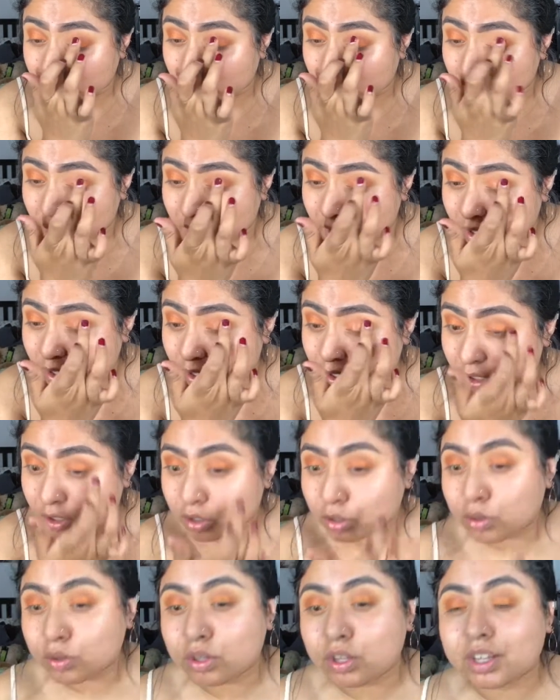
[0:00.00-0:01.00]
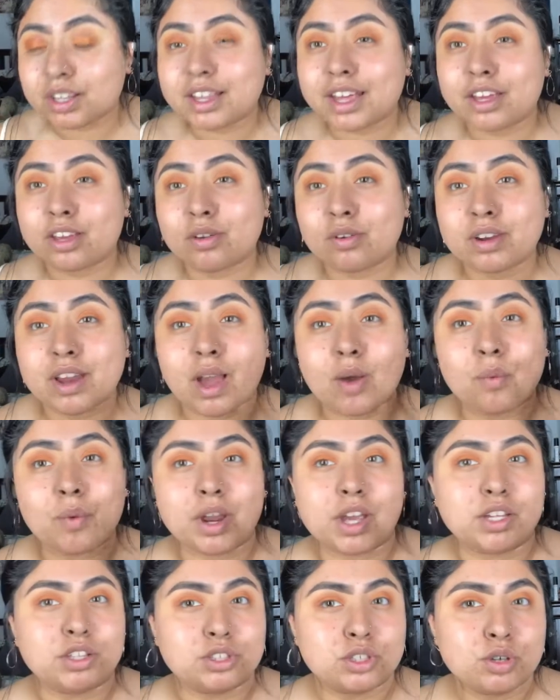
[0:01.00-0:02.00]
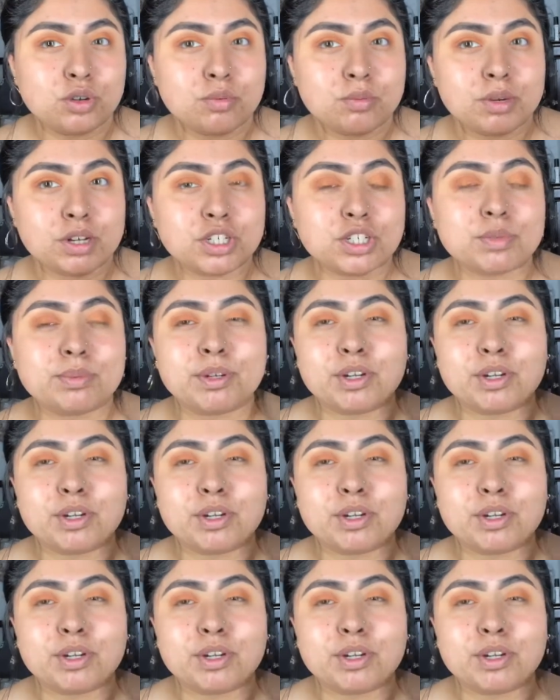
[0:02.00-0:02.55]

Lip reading: where you look like you're not wearing too much,